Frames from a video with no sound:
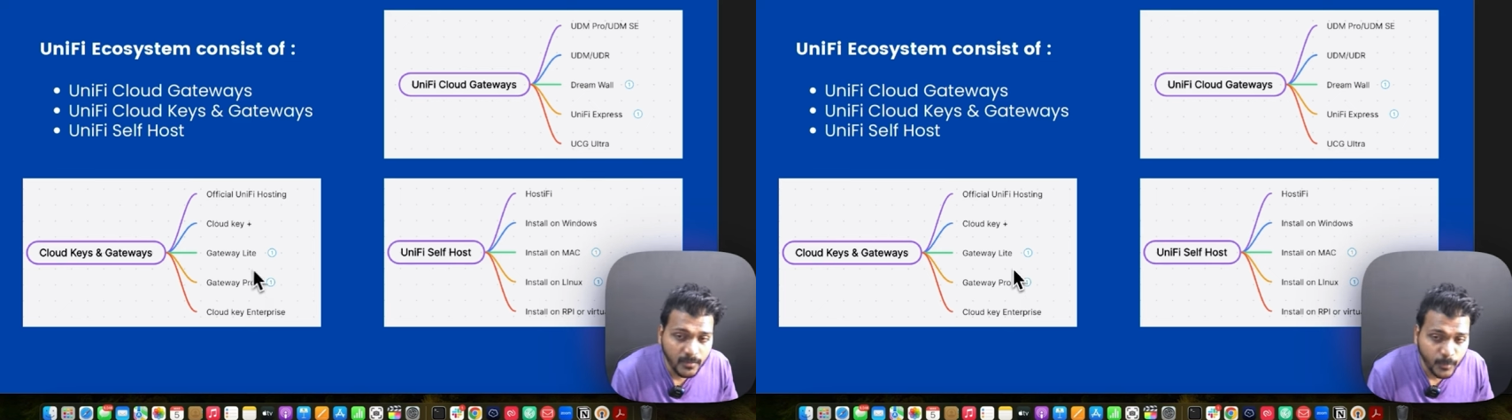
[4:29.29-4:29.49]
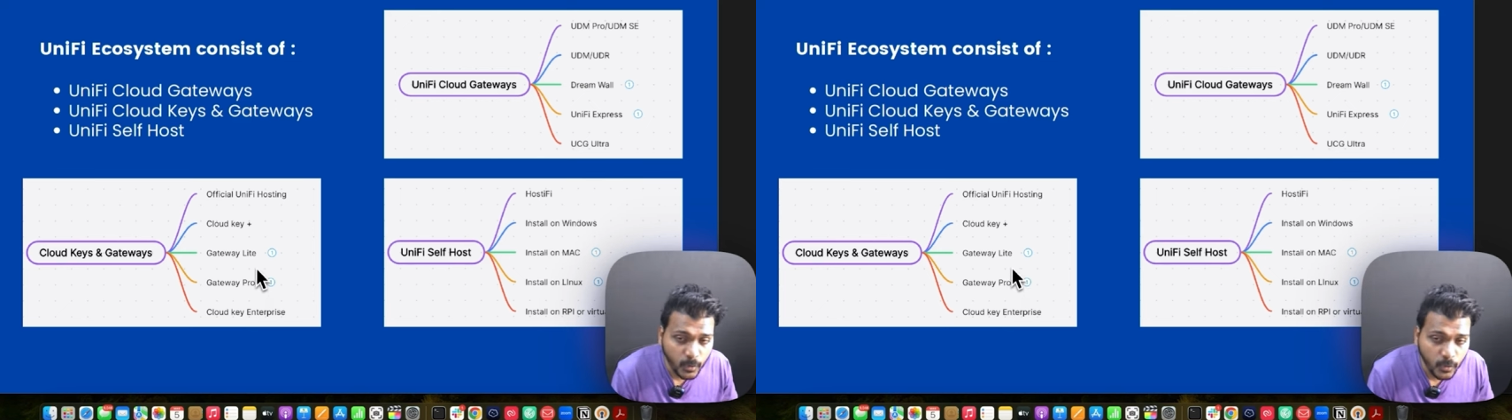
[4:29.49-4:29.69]

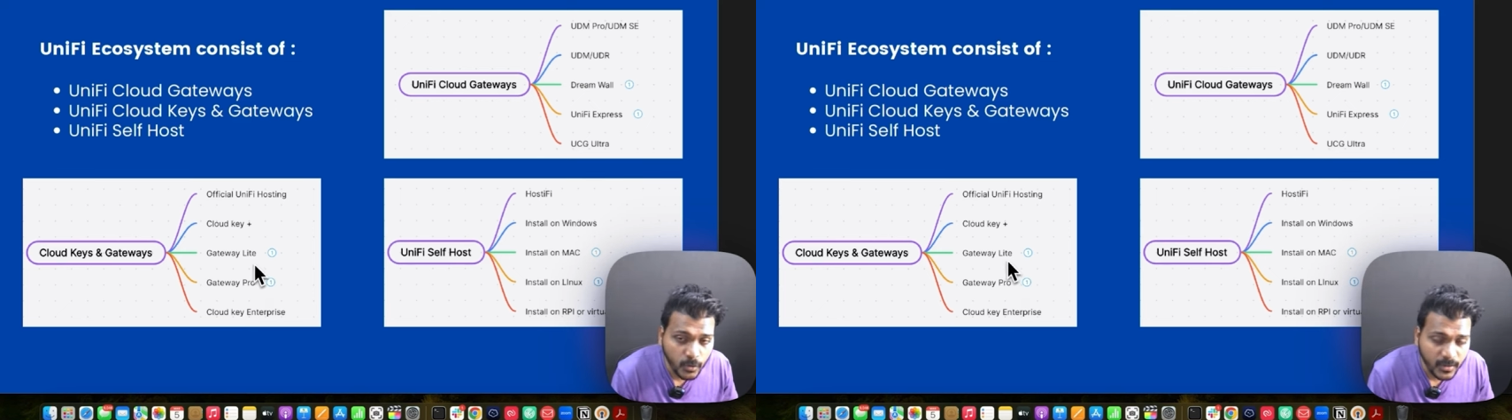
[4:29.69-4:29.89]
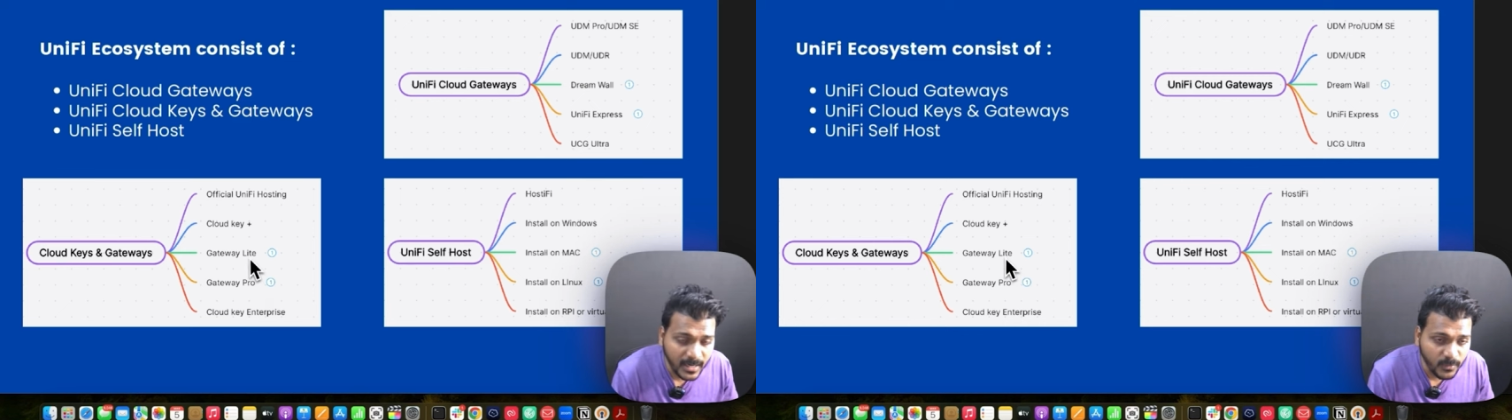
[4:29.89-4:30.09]
Pro
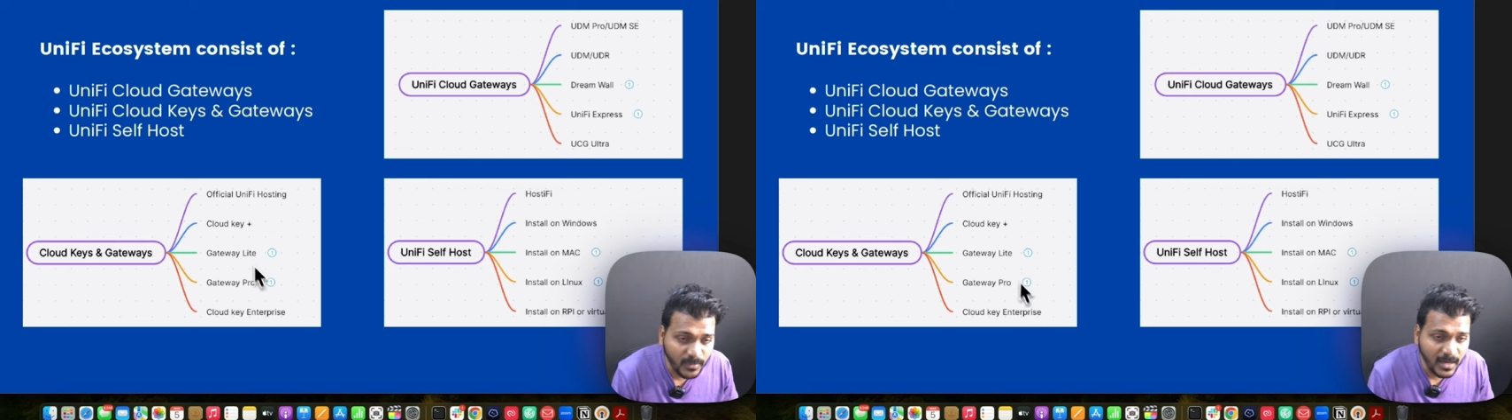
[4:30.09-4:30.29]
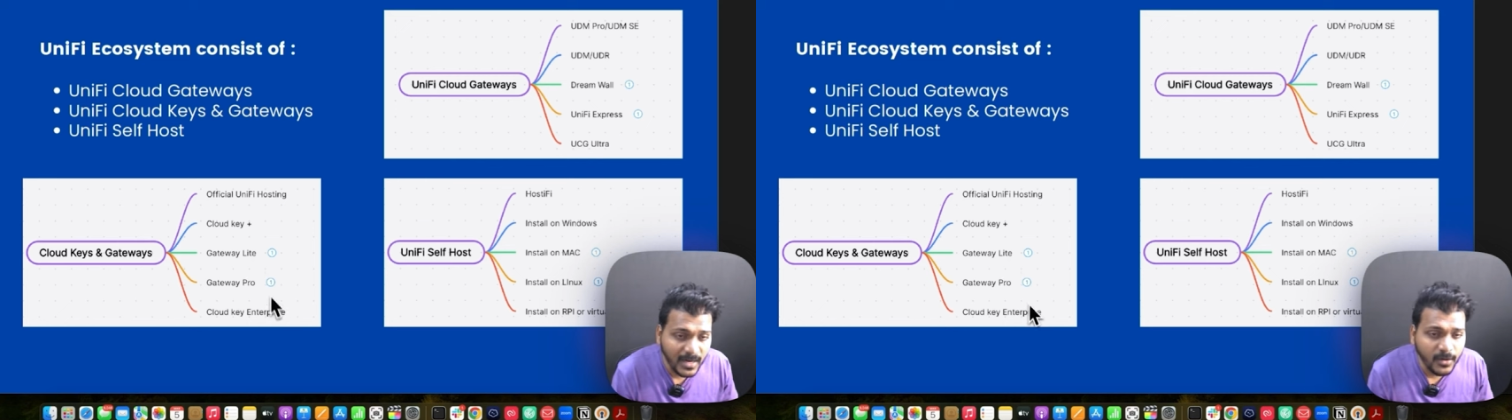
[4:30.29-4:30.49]
or
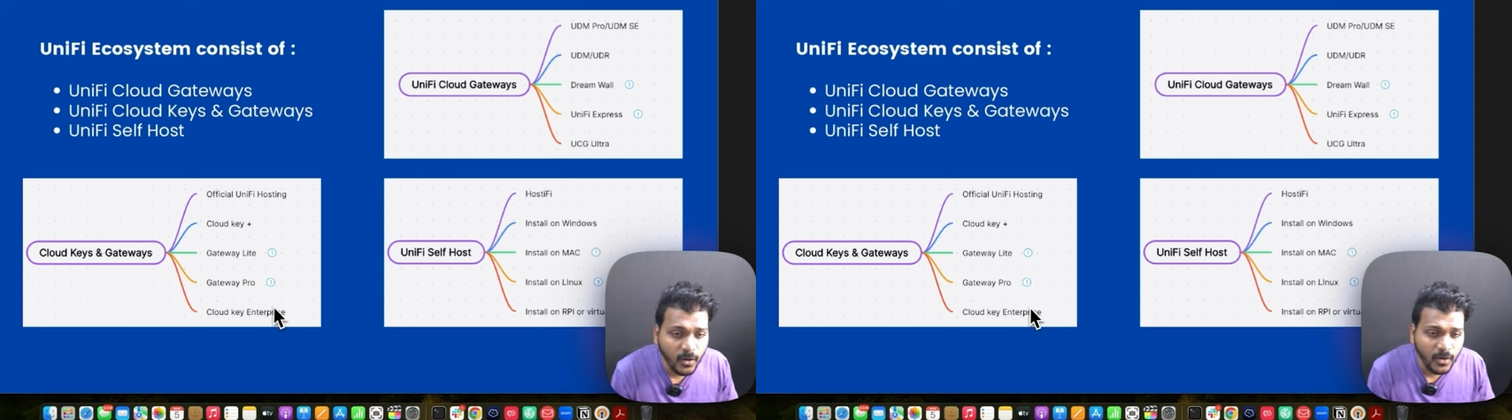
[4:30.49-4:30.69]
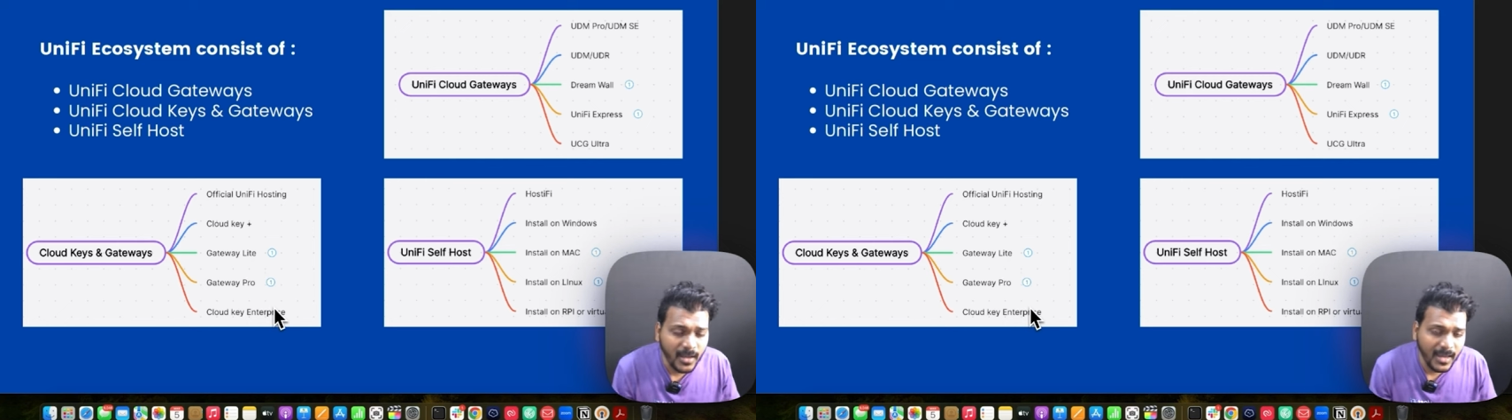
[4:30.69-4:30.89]
Gateway Lite
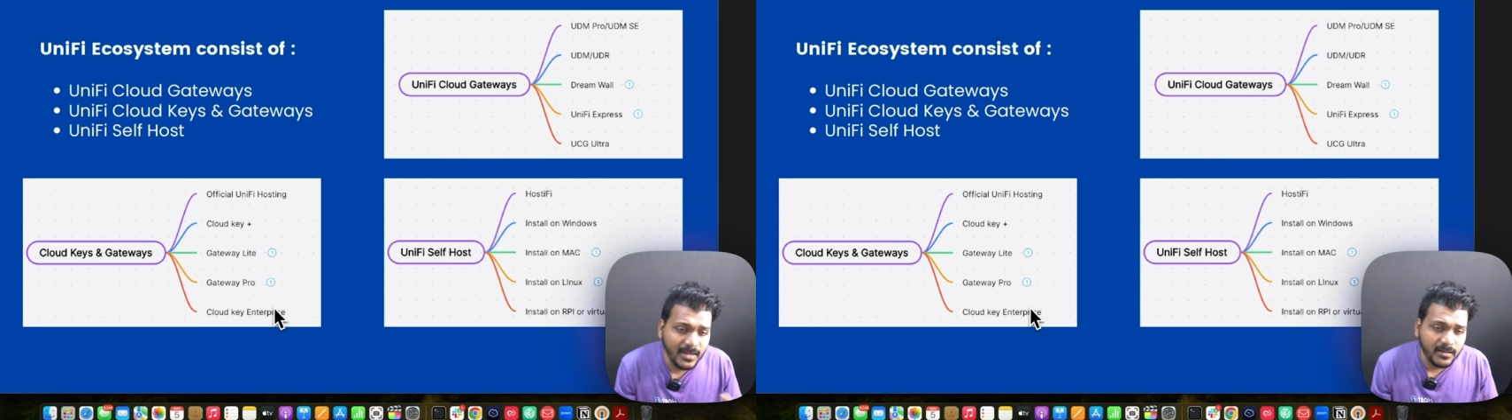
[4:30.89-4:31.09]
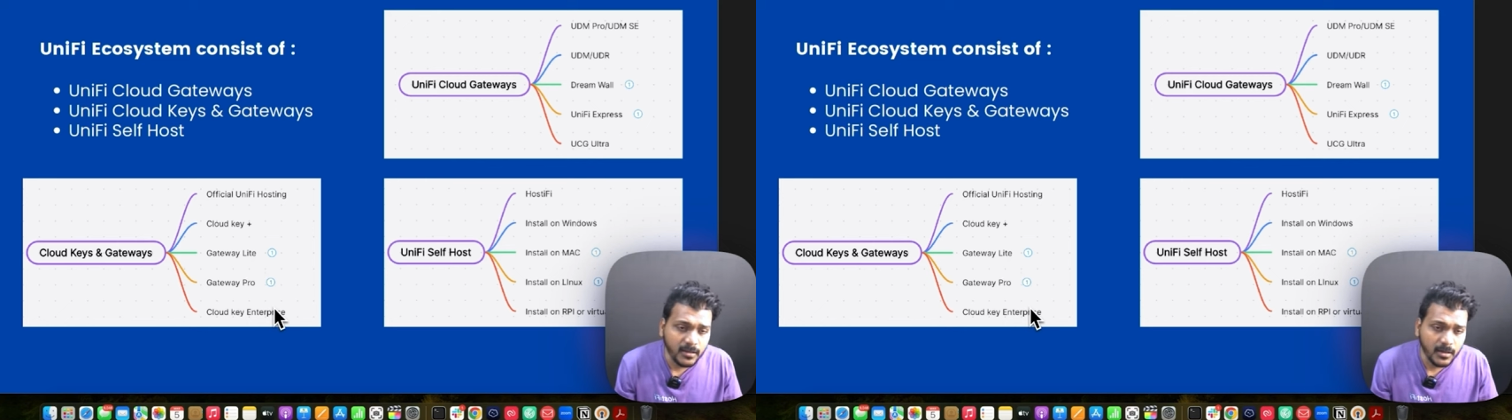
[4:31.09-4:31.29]
or
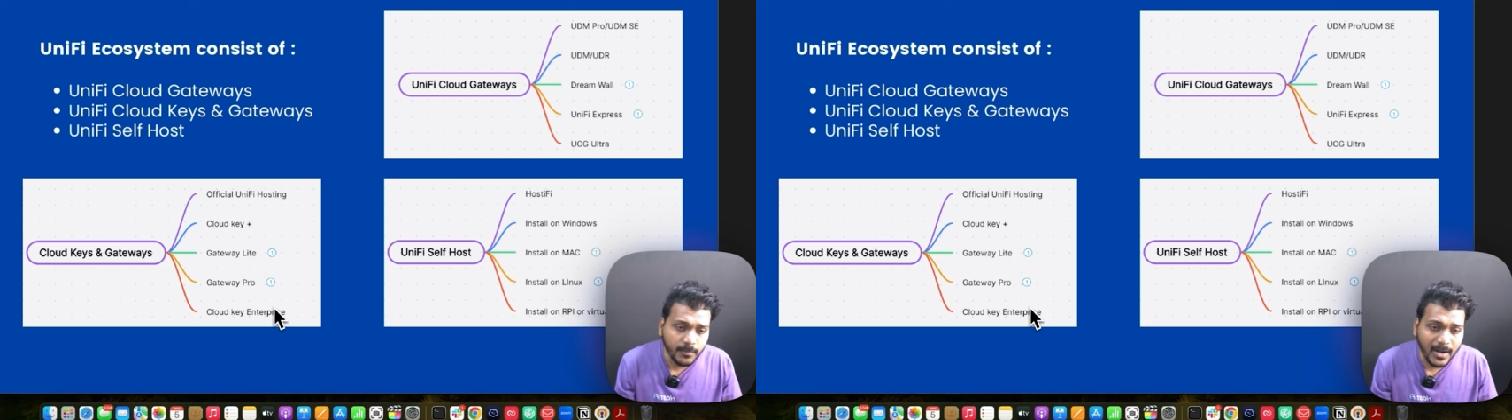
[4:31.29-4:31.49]
any third